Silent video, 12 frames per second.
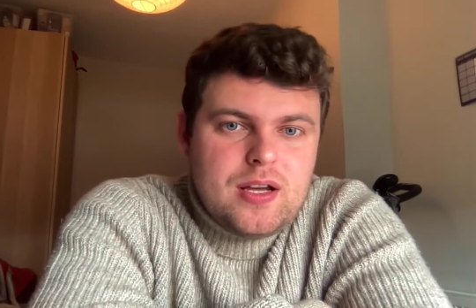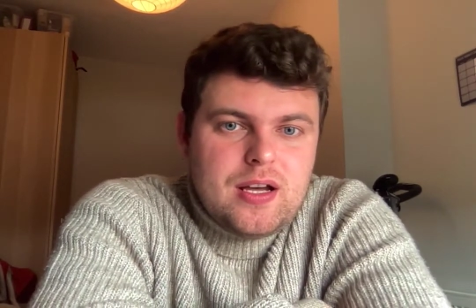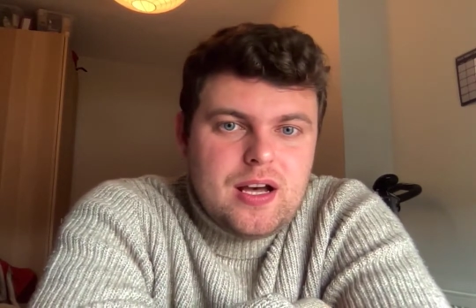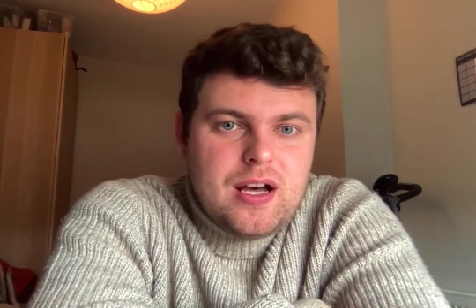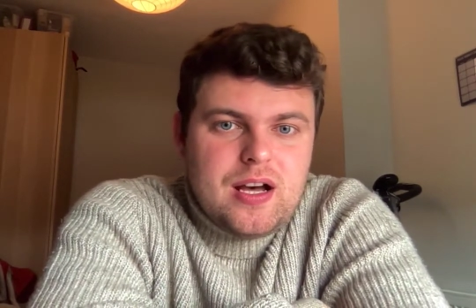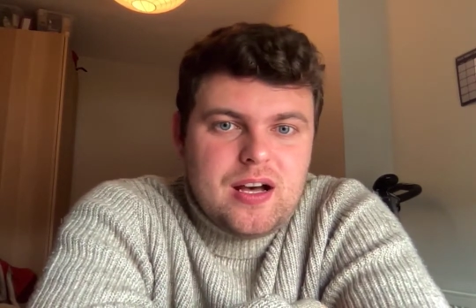
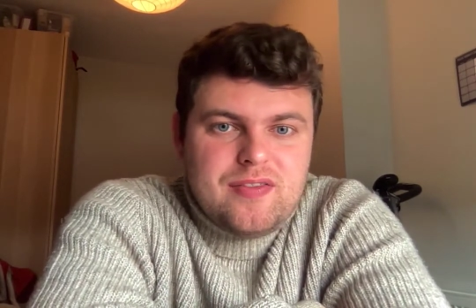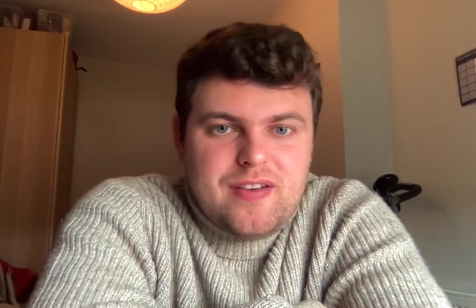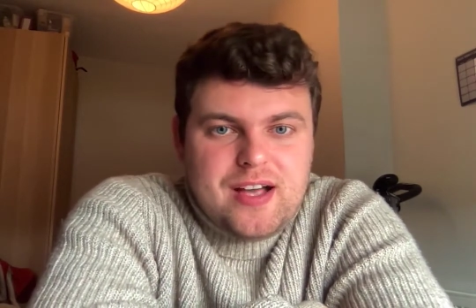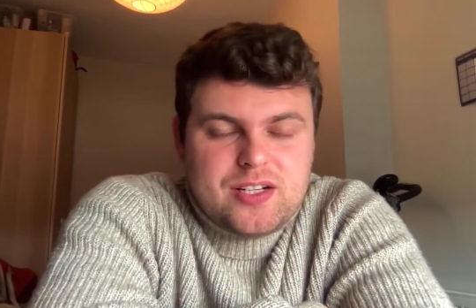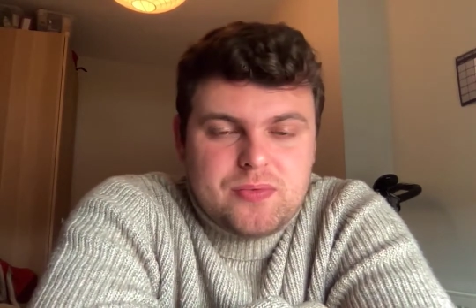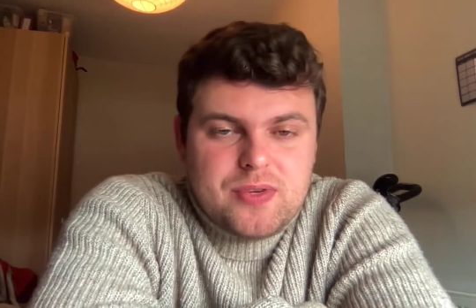a
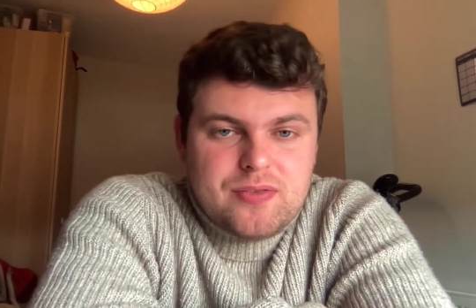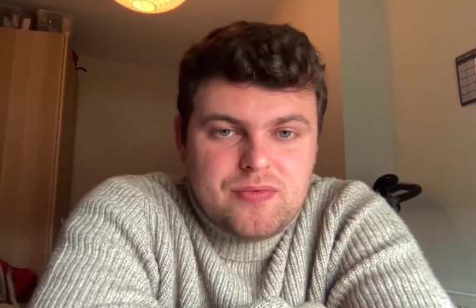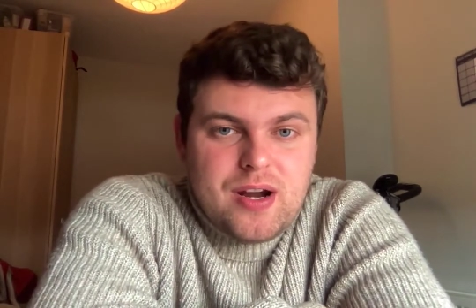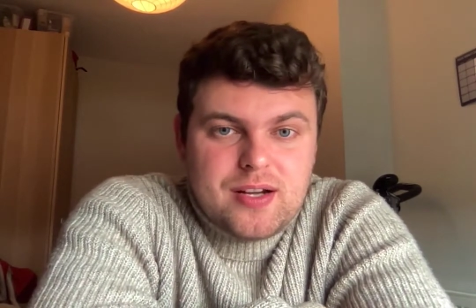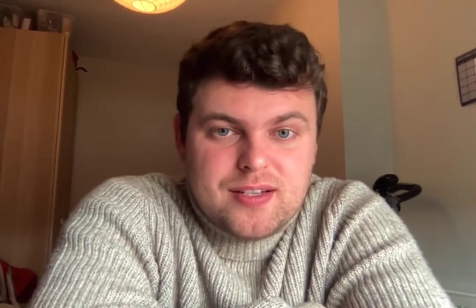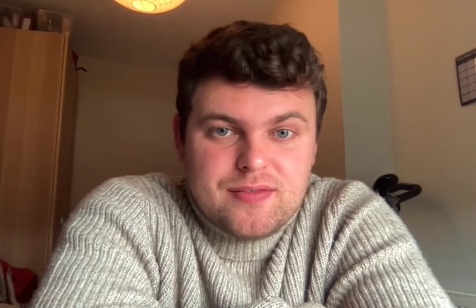fact with
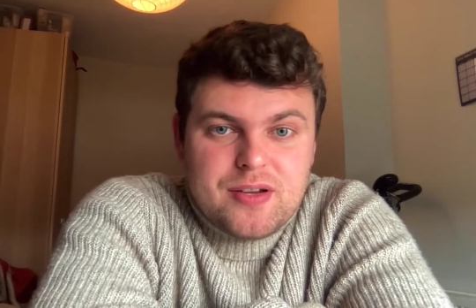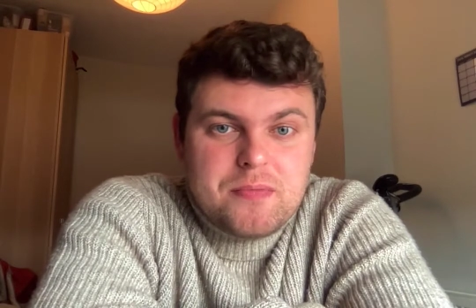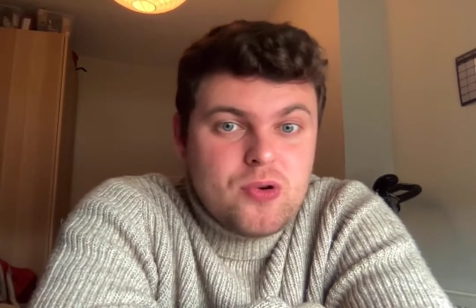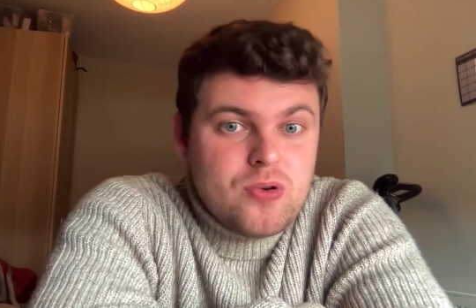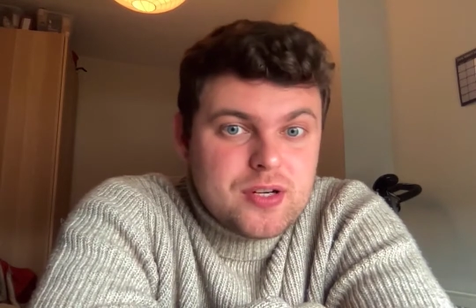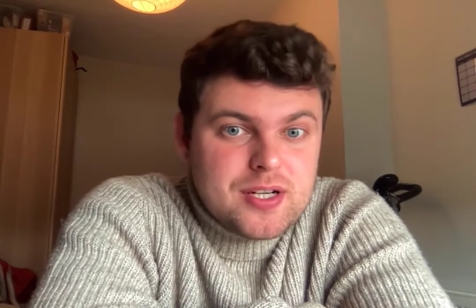relatively
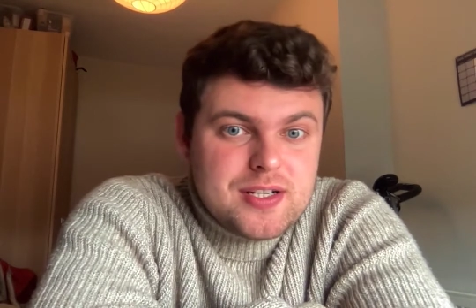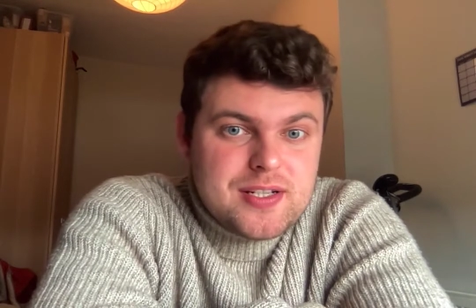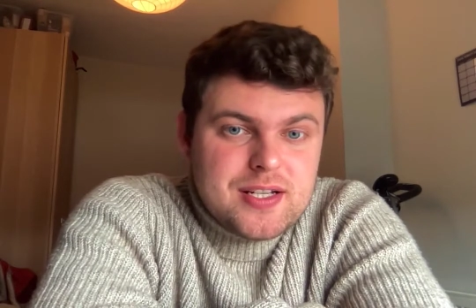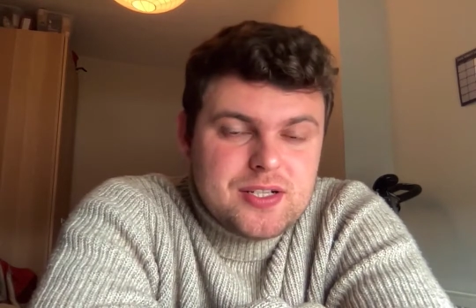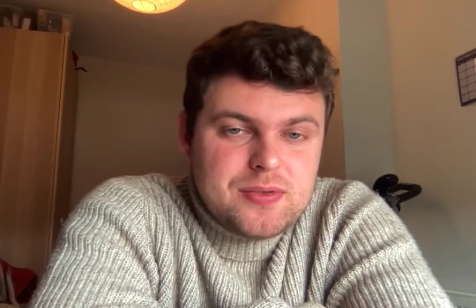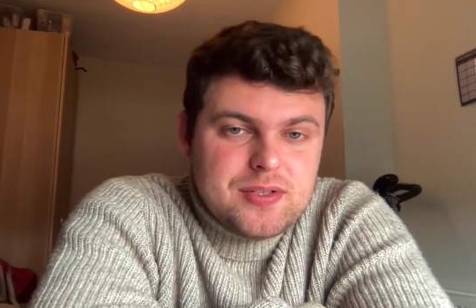more
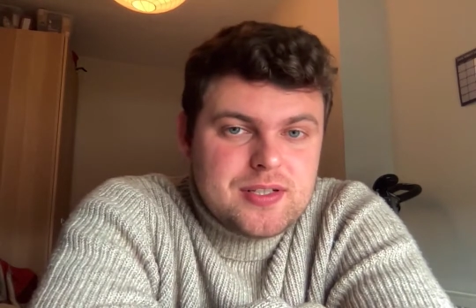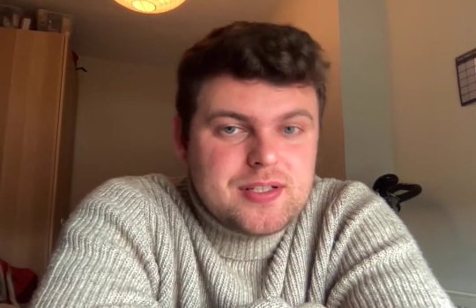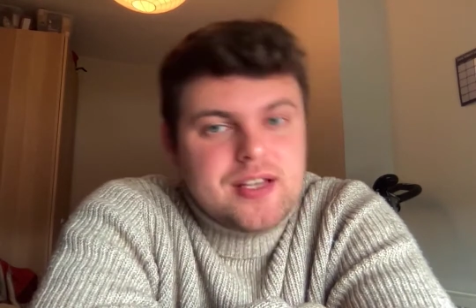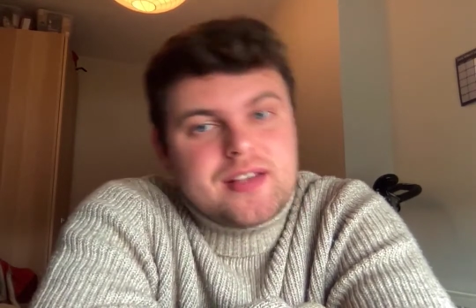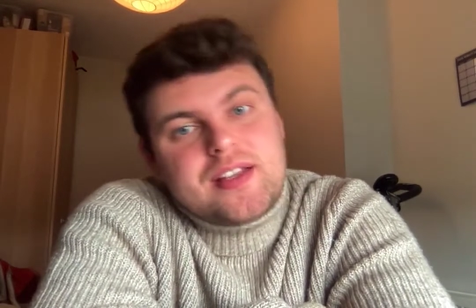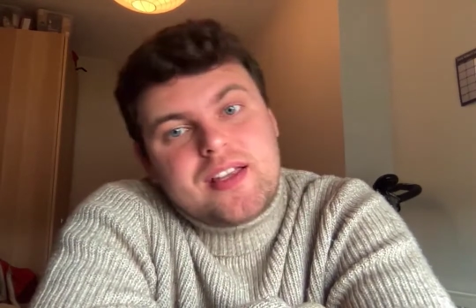constituents
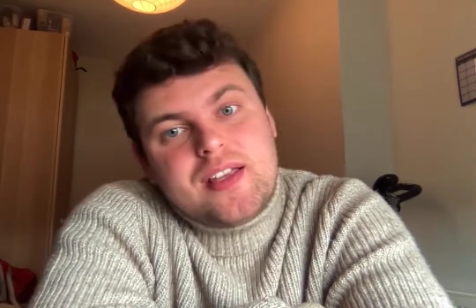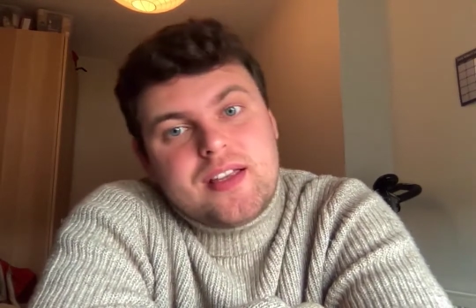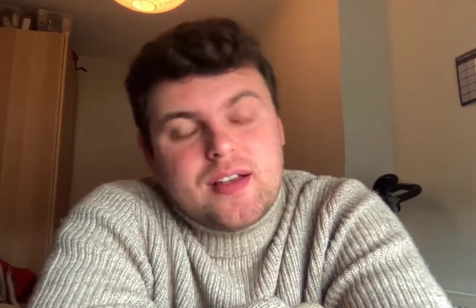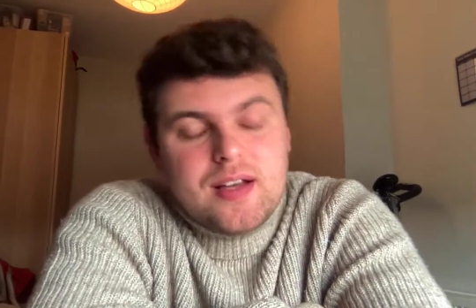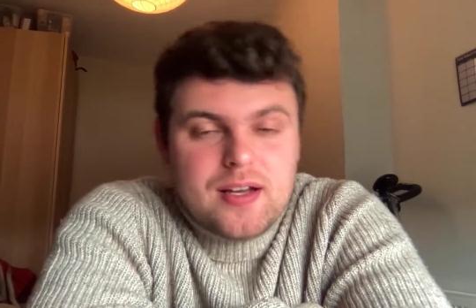than the